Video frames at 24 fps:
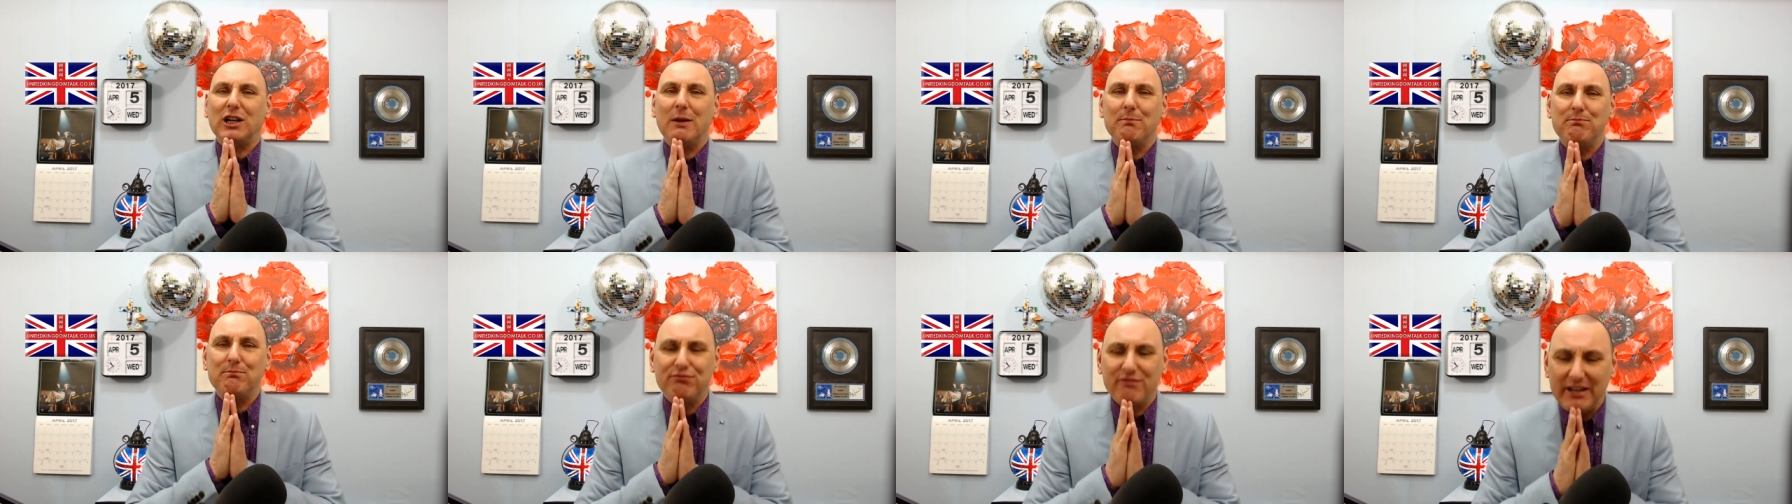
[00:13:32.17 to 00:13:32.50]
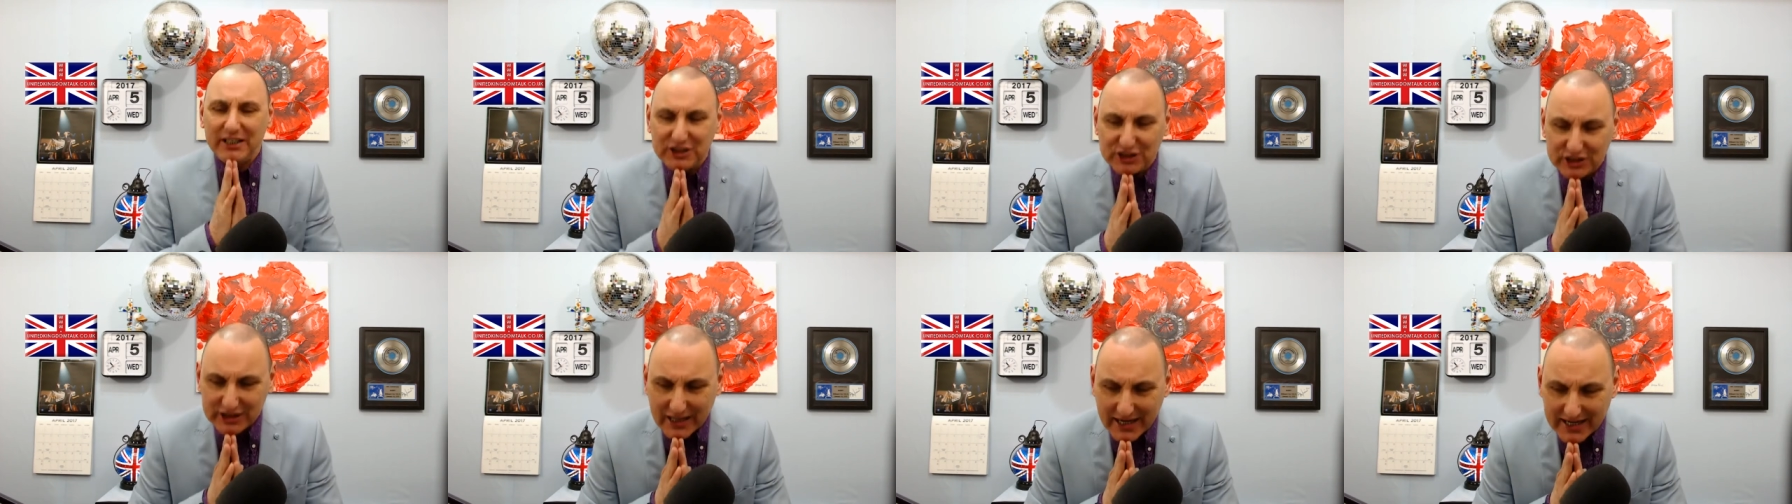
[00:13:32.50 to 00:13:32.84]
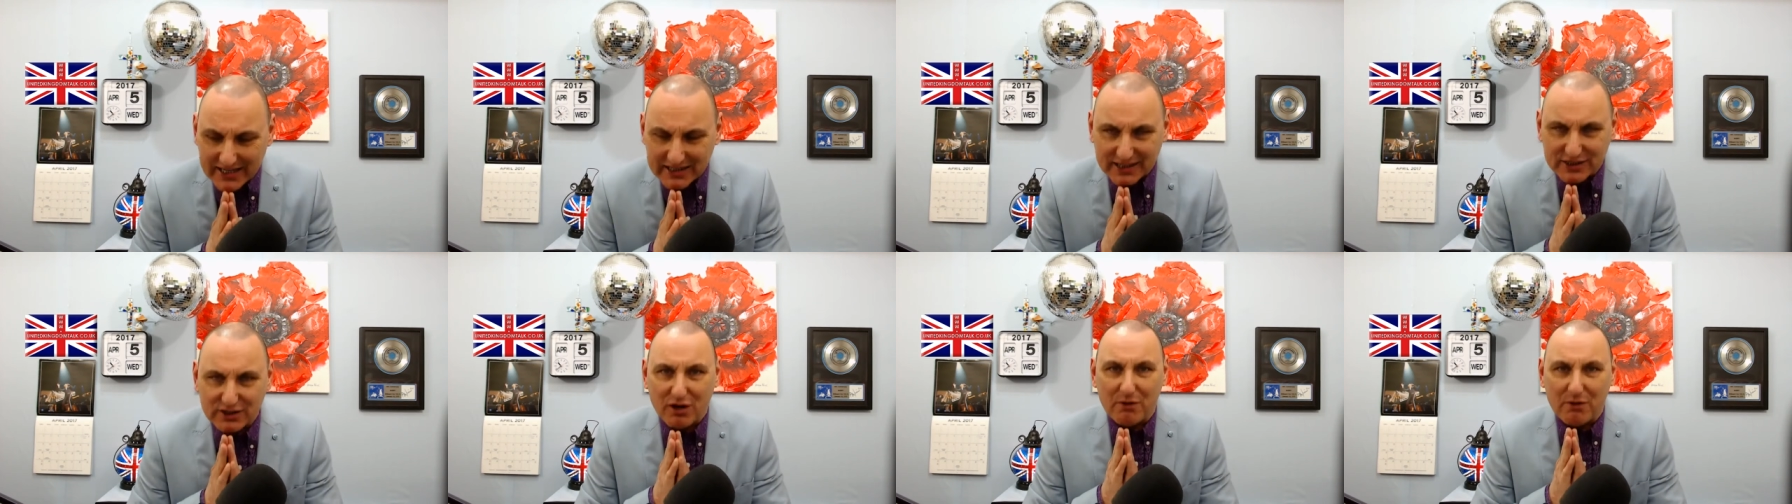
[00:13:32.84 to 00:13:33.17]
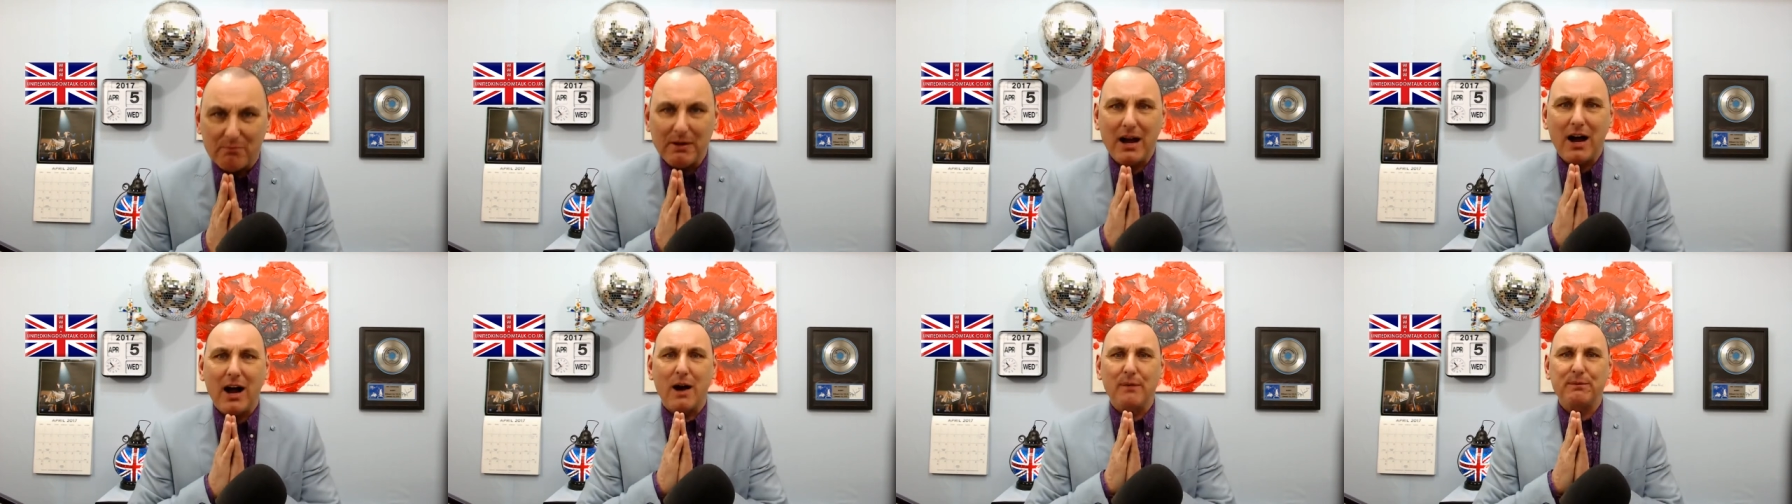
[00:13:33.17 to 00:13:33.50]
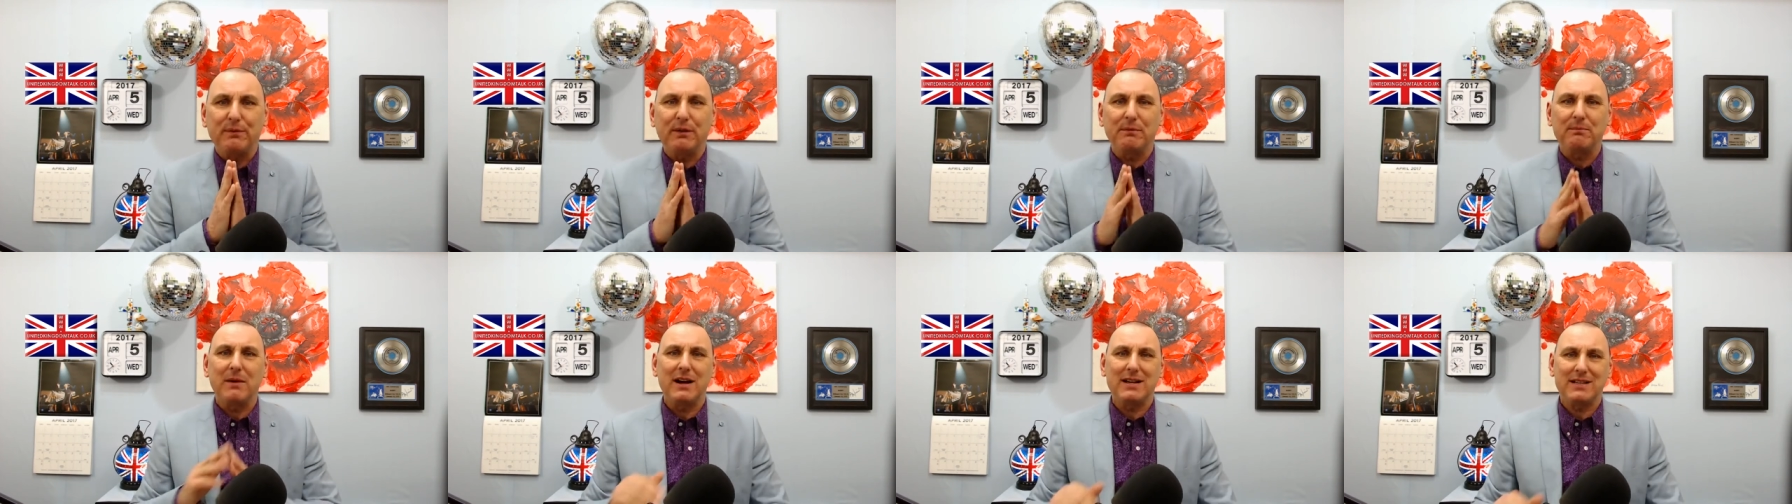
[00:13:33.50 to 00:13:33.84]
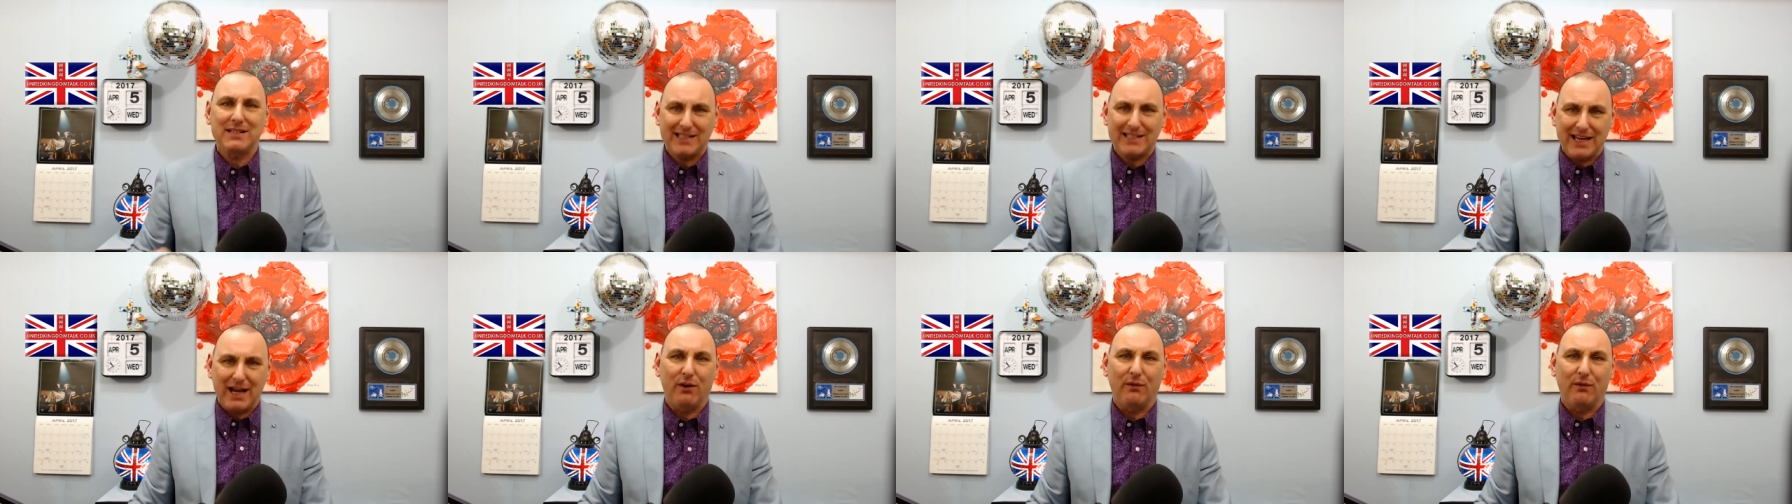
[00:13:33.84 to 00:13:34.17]
appreciated on behalf of
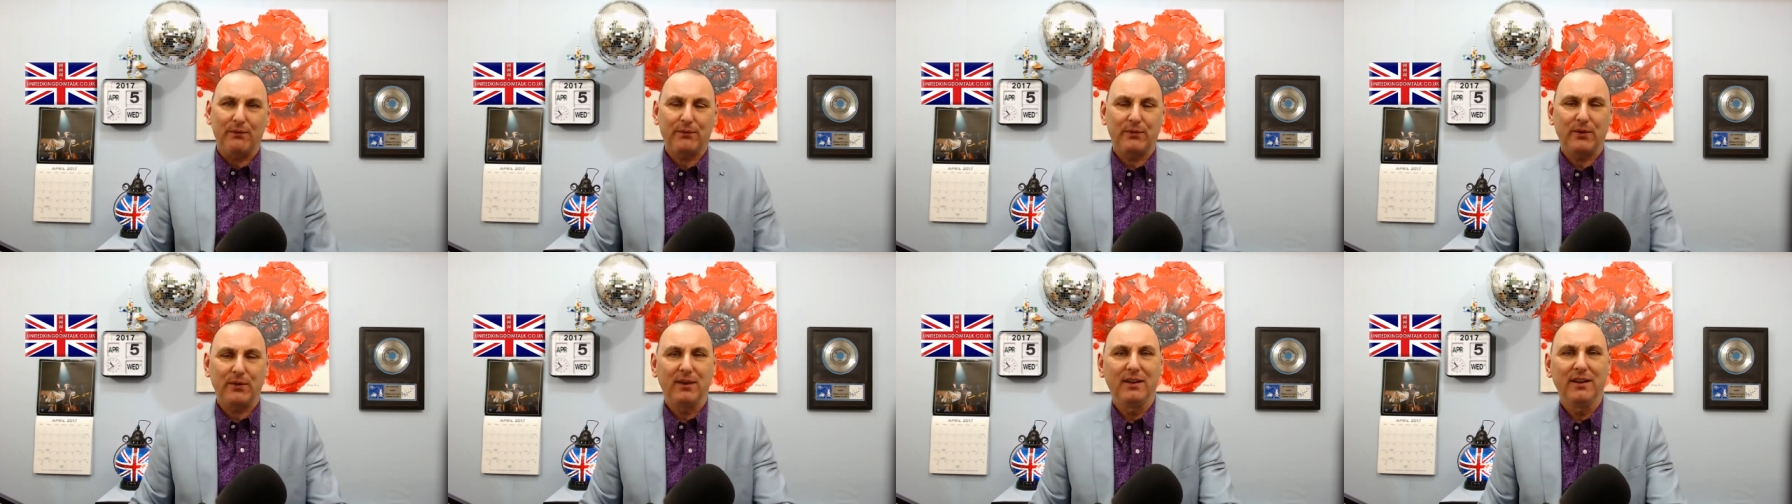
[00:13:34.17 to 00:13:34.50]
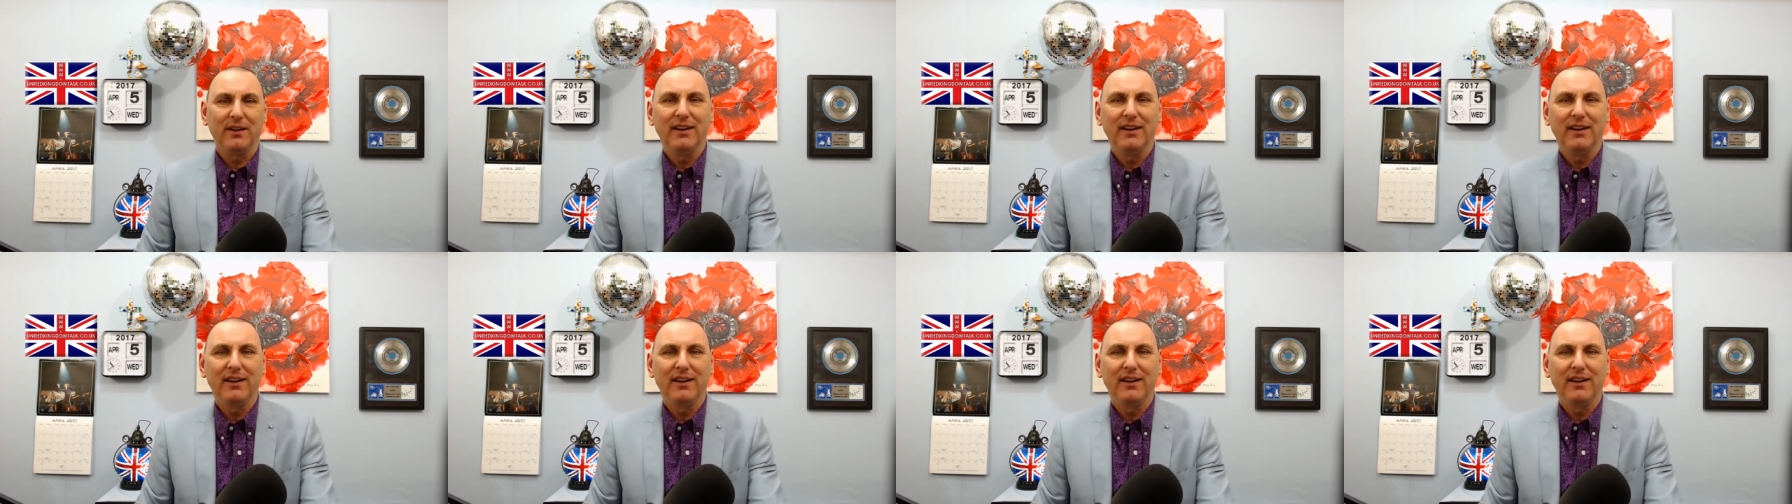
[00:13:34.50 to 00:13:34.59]
myself.